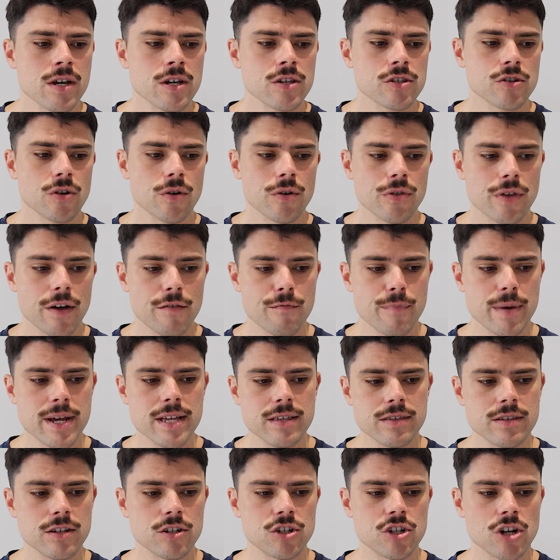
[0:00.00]
So they've
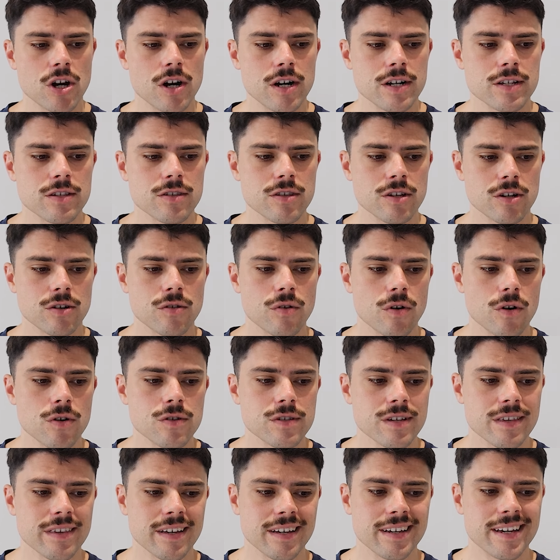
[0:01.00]
beaten the Giants, the
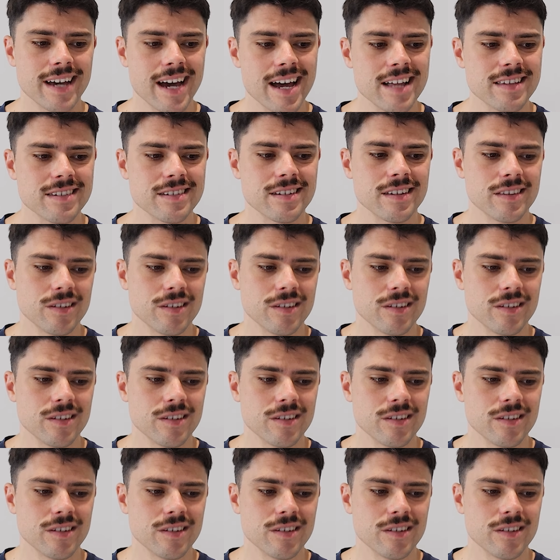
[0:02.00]
Crows, and the Cats,